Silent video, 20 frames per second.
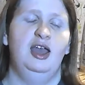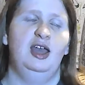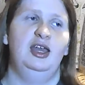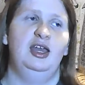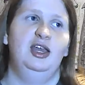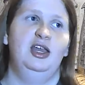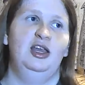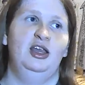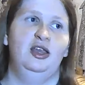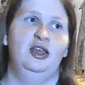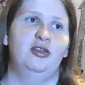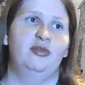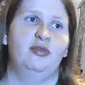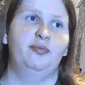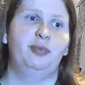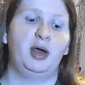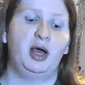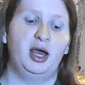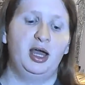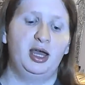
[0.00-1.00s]
is
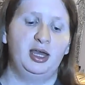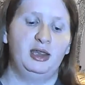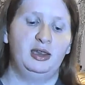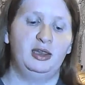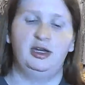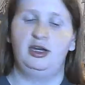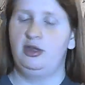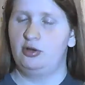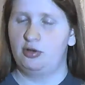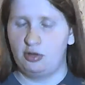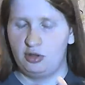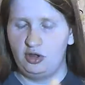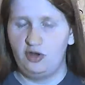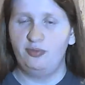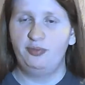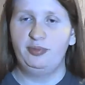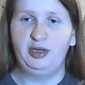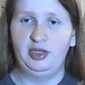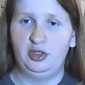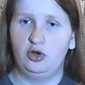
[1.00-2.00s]
by letting yourself
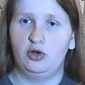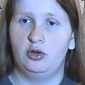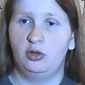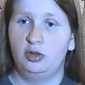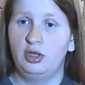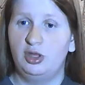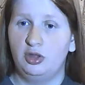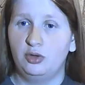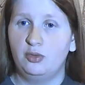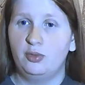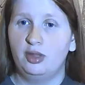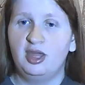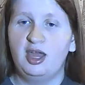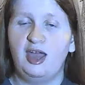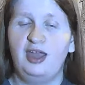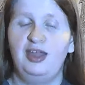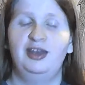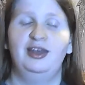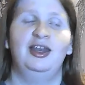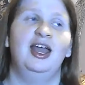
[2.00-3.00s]
be turned into a Titan,